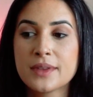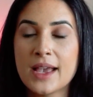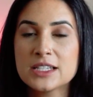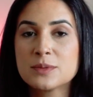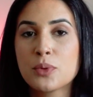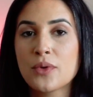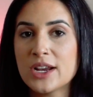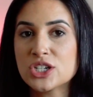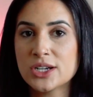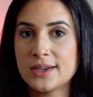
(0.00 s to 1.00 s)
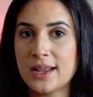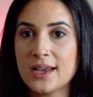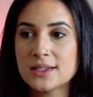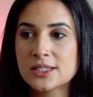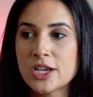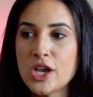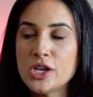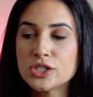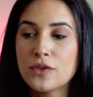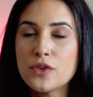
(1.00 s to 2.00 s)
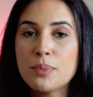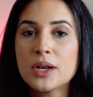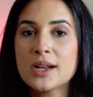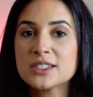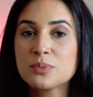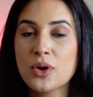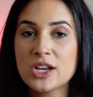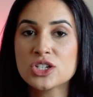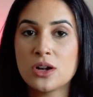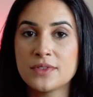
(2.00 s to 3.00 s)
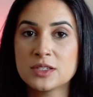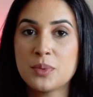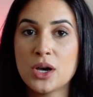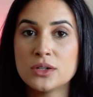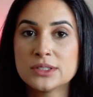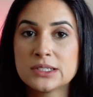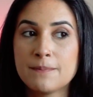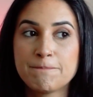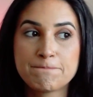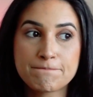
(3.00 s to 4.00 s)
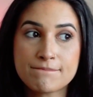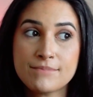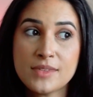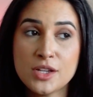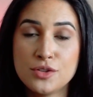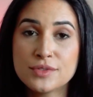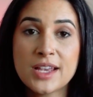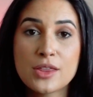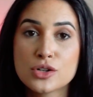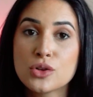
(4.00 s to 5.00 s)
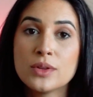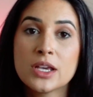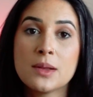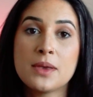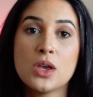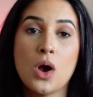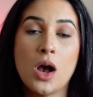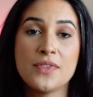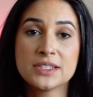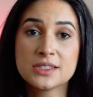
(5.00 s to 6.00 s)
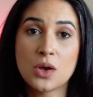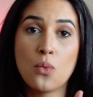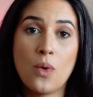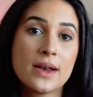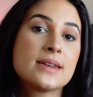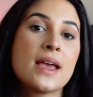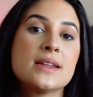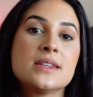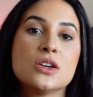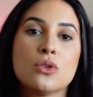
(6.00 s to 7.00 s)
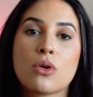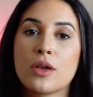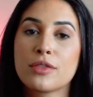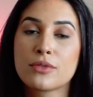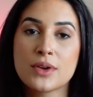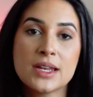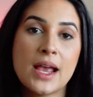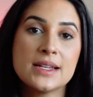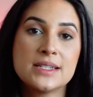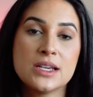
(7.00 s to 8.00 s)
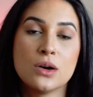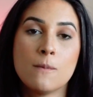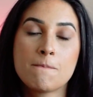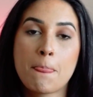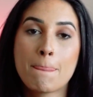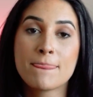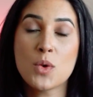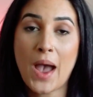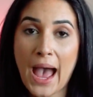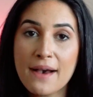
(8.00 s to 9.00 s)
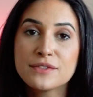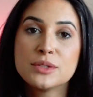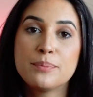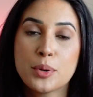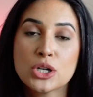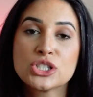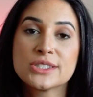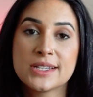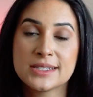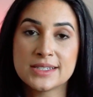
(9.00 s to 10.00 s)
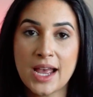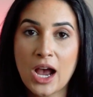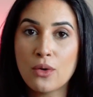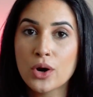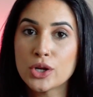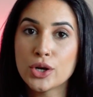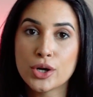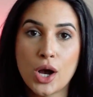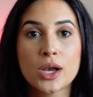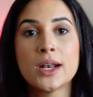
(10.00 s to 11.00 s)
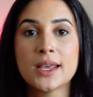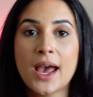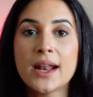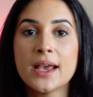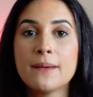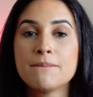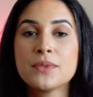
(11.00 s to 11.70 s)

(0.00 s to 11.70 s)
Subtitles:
expiration dates. So if you put an expiration on this post and you say there's only gonna be, this is a 1-day deal or a 3-day deal, you have to purchase this now or you're not gonna get it,